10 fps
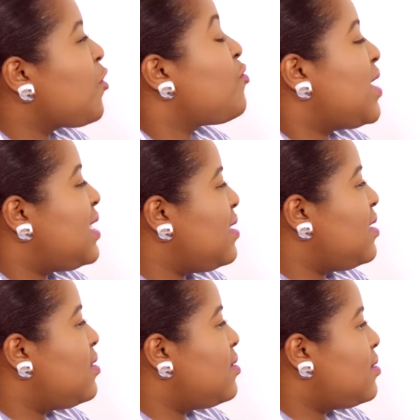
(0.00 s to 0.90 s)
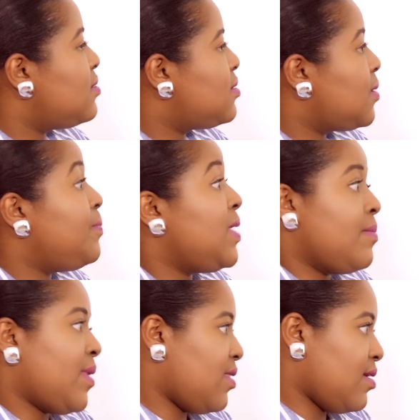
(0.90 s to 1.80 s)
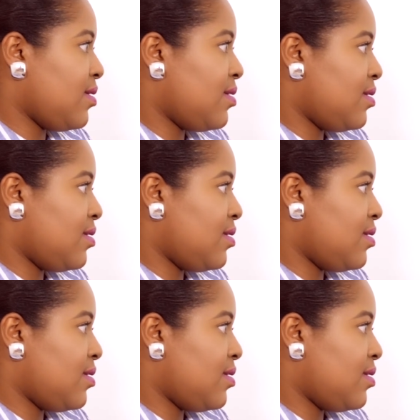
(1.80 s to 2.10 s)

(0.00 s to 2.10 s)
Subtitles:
you're ready to be a mother?